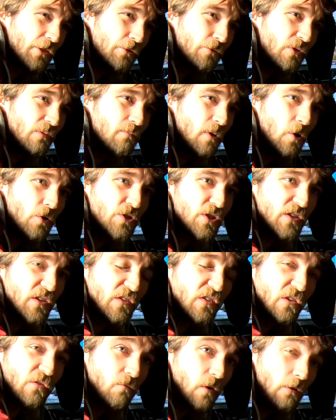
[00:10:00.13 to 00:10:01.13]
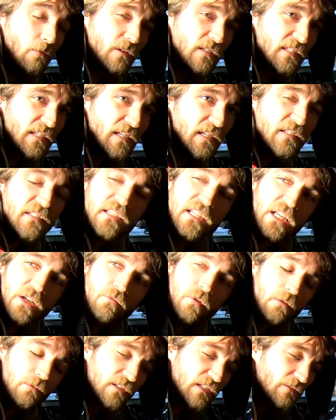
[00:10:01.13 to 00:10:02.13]
through the motions of what was easy and
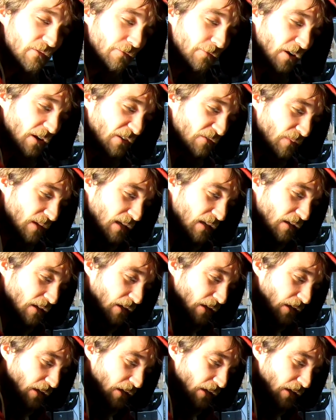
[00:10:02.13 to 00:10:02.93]
what was in front of me.